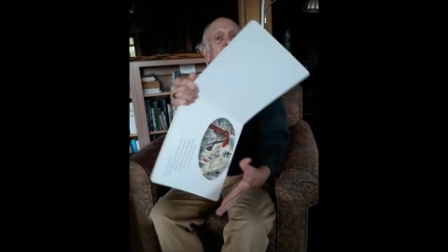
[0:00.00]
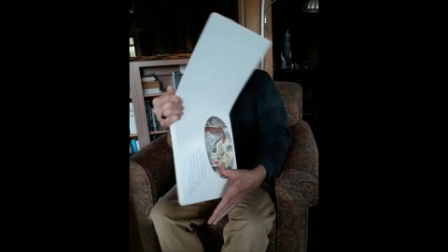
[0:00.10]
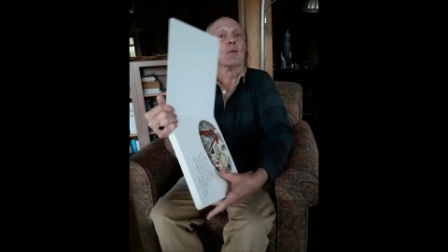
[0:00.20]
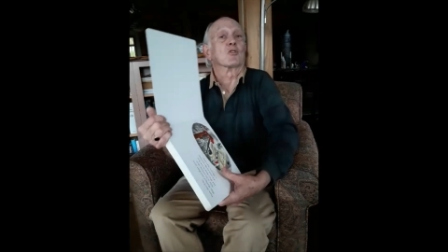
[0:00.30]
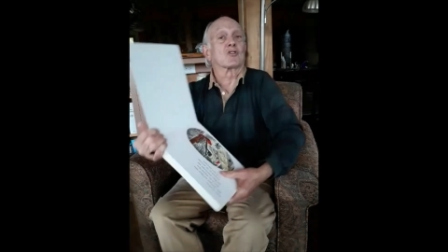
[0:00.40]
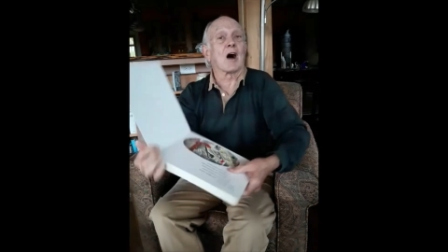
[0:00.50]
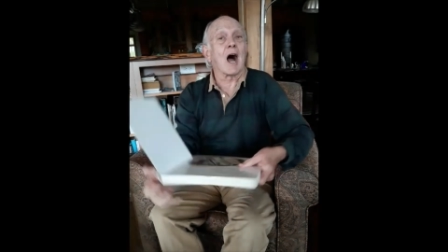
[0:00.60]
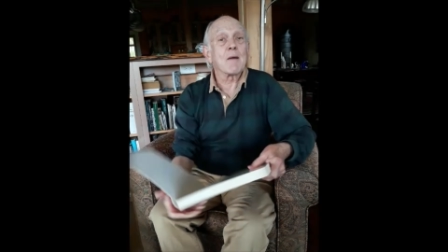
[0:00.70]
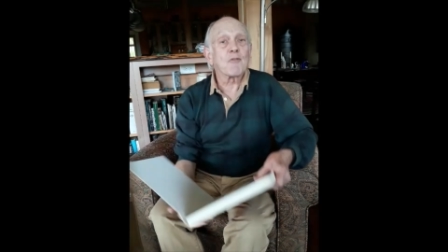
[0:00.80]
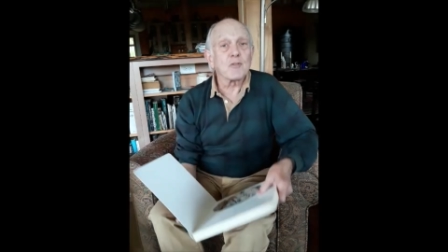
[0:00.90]
It was
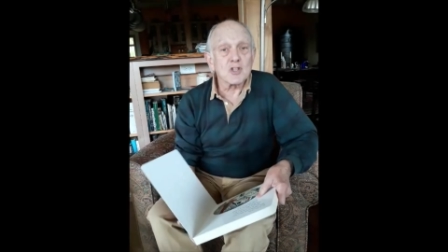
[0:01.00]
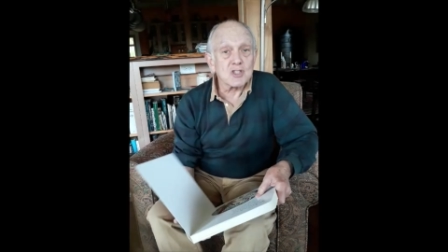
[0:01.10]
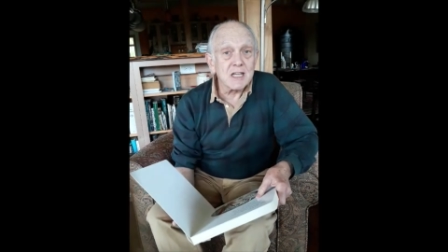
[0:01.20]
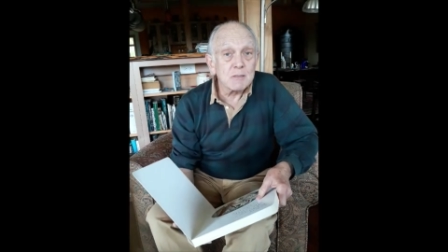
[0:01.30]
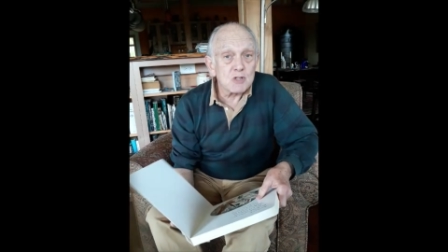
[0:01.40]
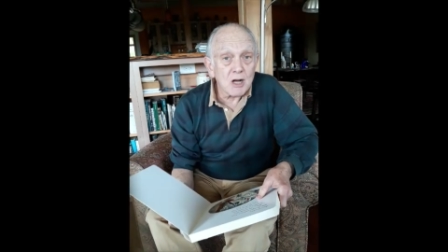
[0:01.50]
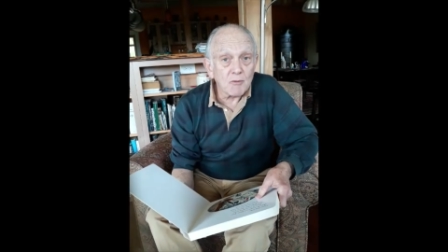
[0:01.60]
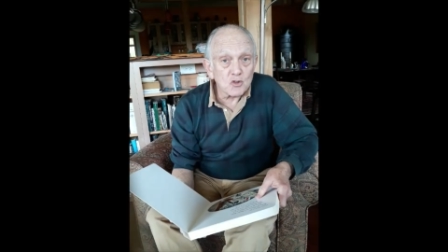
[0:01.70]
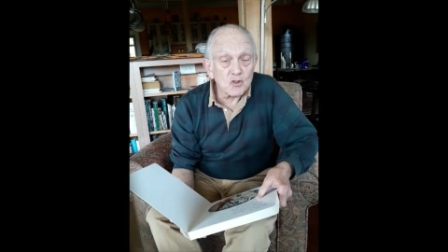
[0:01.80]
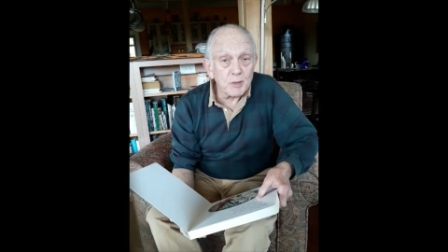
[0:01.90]
time for the steam
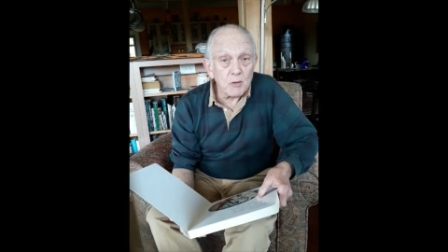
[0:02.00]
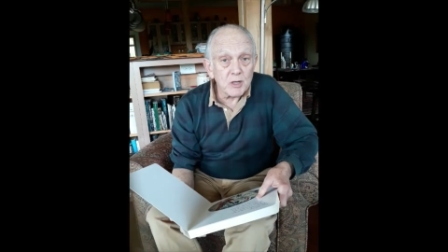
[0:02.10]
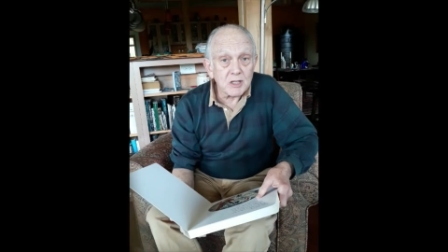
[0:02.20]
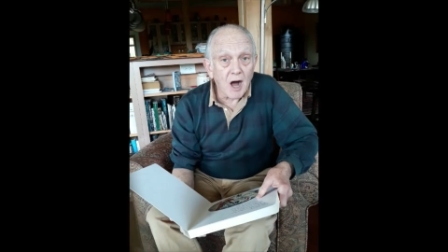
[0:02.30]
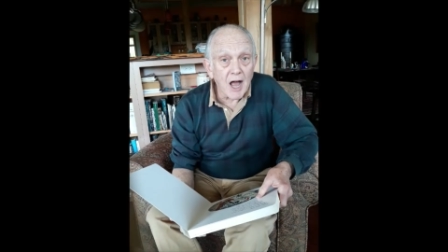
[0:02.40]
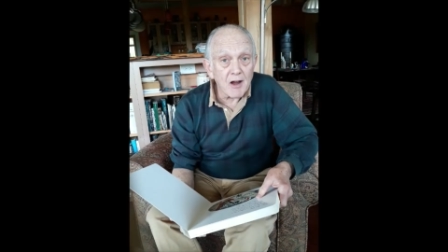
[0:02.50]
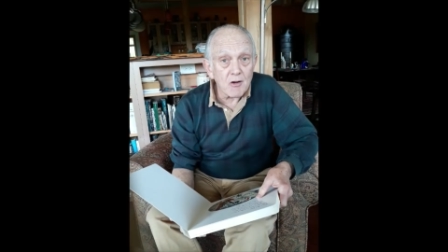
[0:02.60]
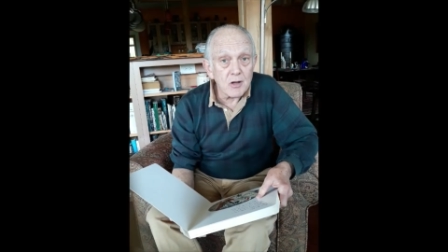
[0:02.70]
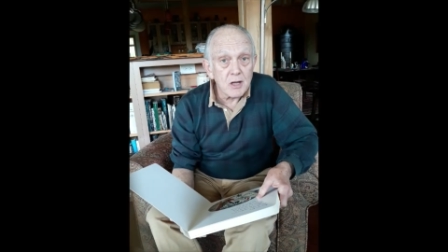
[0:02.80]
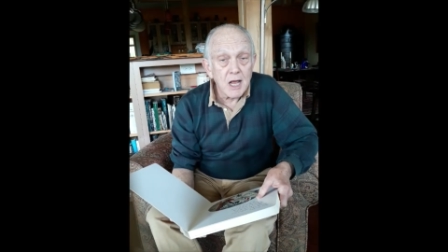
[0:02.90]
shovels to be
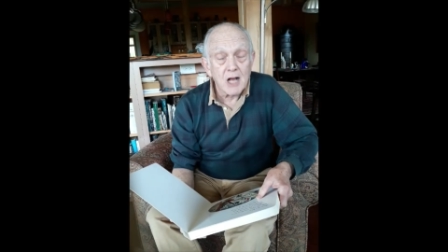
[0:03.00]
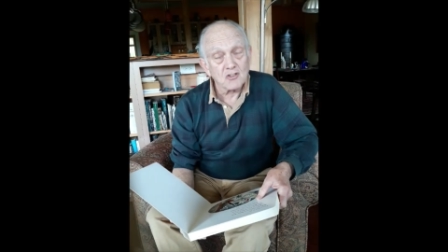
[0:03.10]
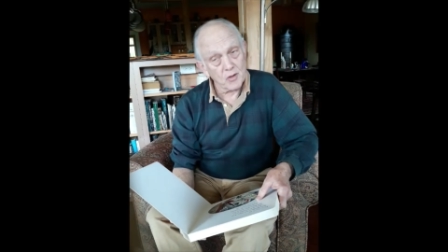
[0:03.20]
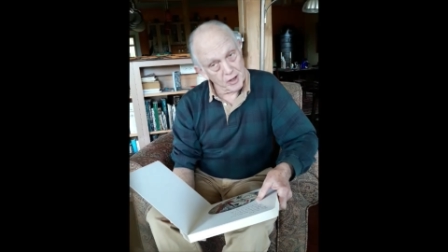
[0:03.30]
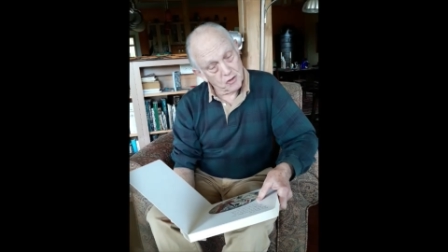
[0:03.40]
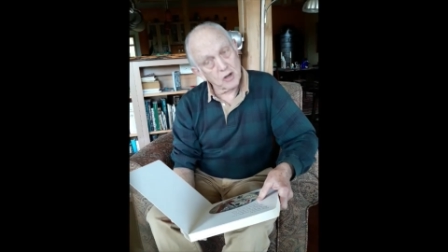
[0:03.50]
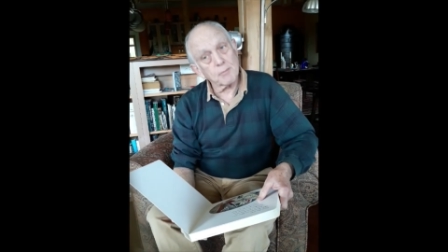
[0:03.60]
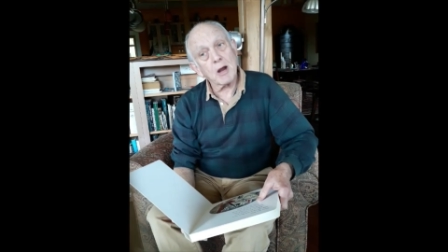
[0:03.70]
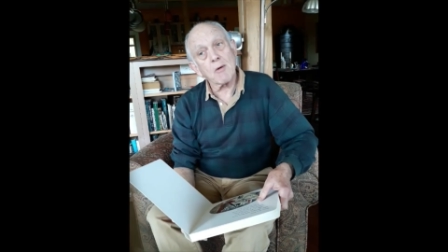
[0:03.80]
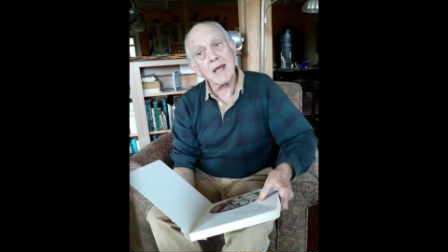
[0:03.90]
retired, so they took
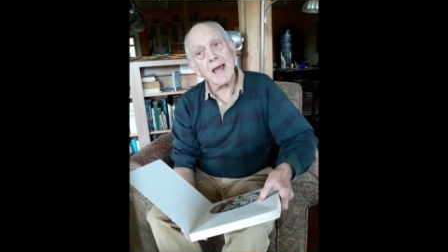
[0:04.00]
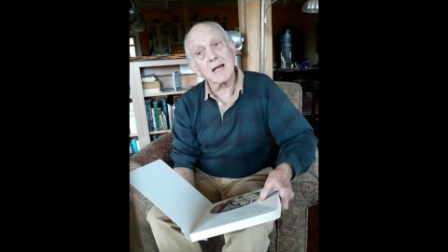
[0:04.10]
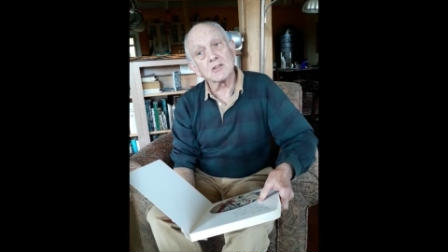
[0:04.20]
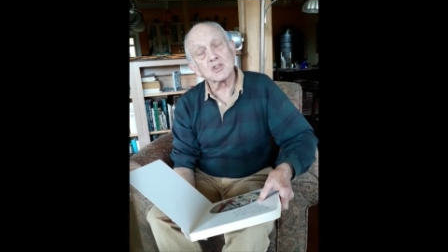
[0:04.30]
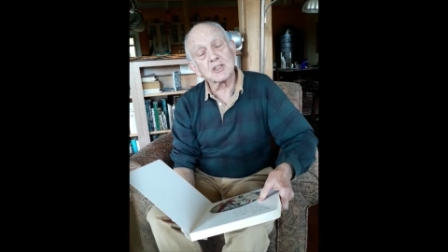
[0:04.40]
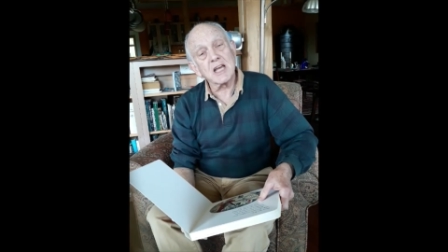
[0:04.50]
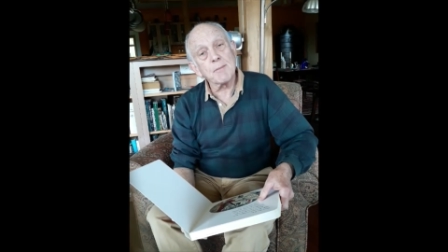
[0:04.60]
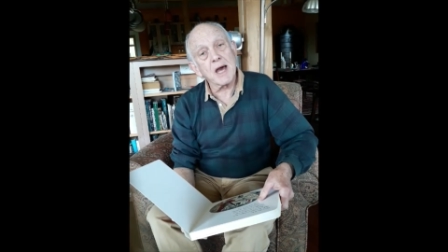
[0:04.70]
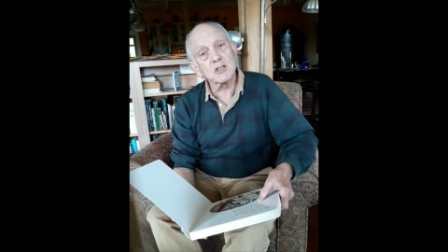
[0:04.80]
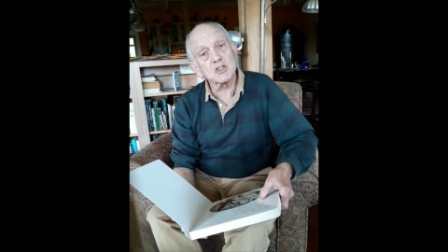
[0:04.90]
Mary Ann's
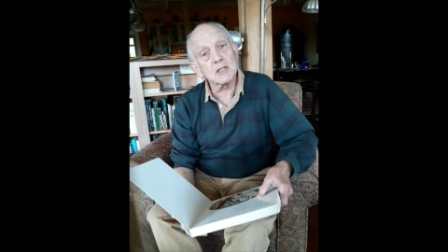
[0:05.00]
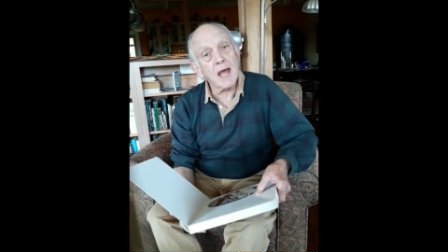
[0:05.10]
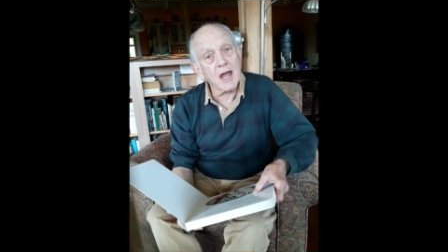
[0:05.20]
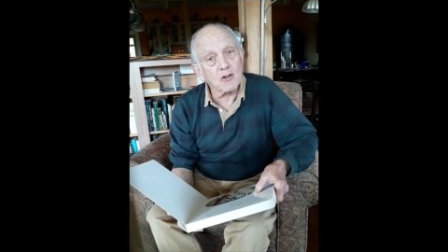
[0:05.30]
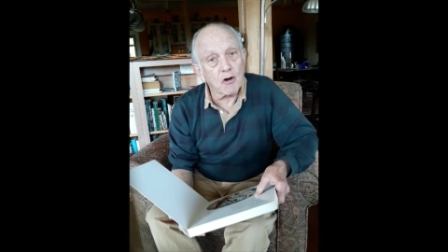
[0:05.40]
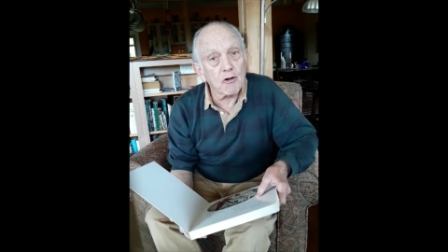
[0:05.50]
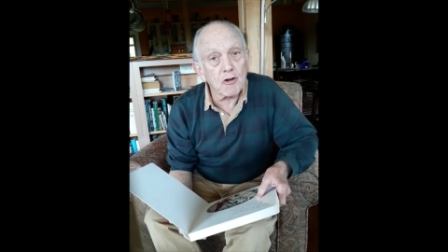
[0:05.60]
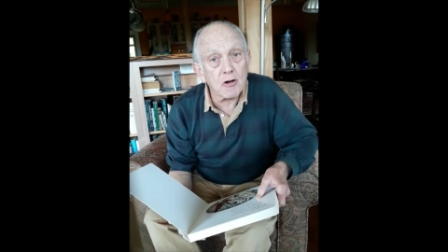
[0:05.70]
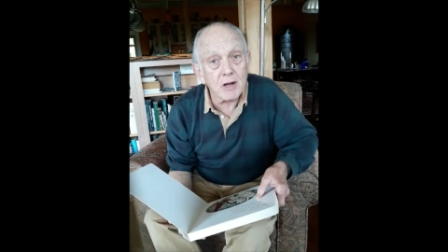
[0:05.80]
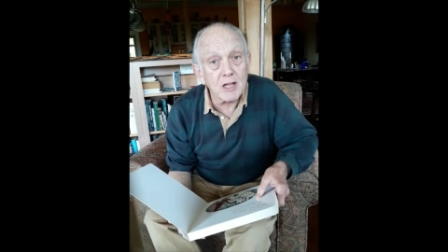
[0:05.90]
steam engine and turned
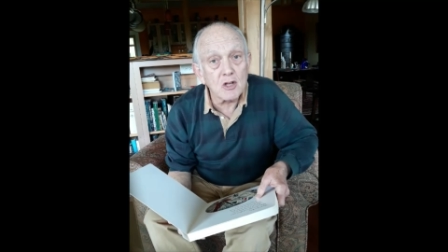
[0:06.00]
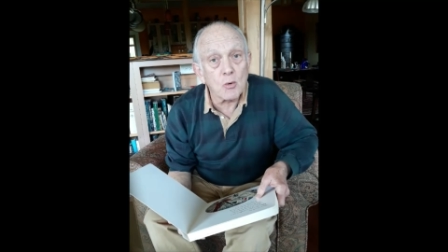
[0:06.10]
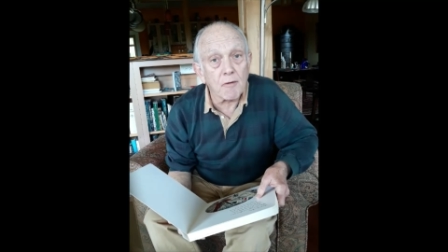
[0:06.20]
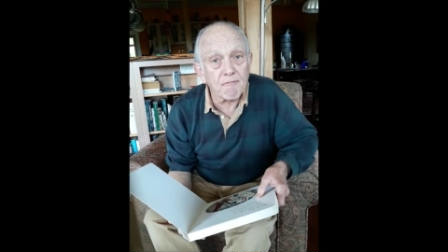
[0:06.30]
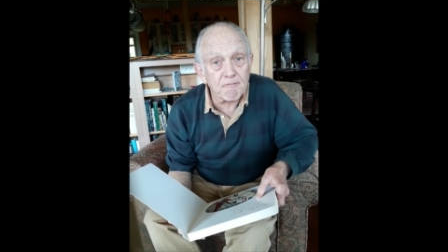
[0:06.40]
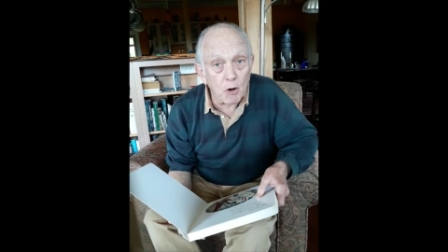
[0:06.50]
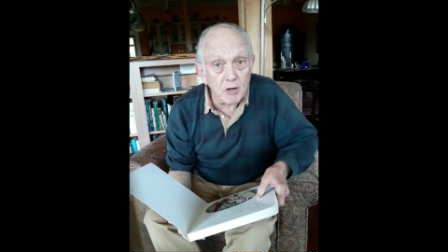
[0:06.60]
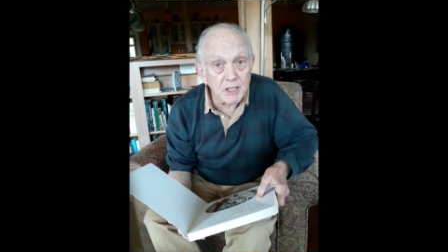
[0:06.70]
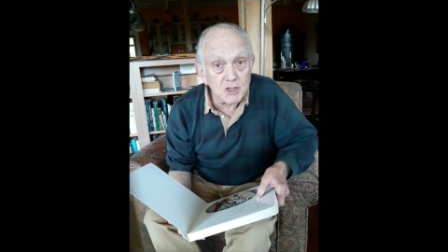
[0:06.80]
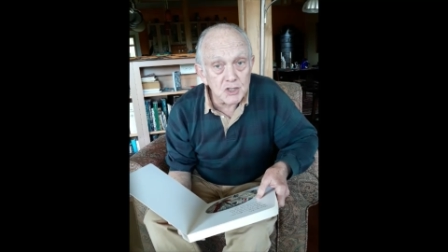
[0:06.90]
her into a
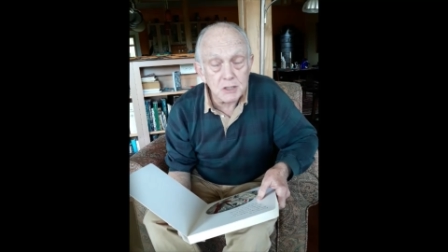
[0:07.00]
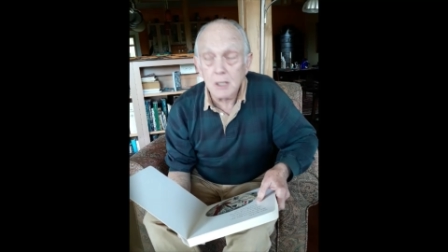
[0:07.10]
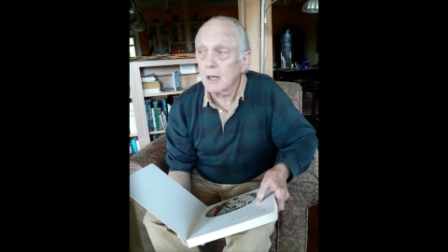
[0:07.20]
furnace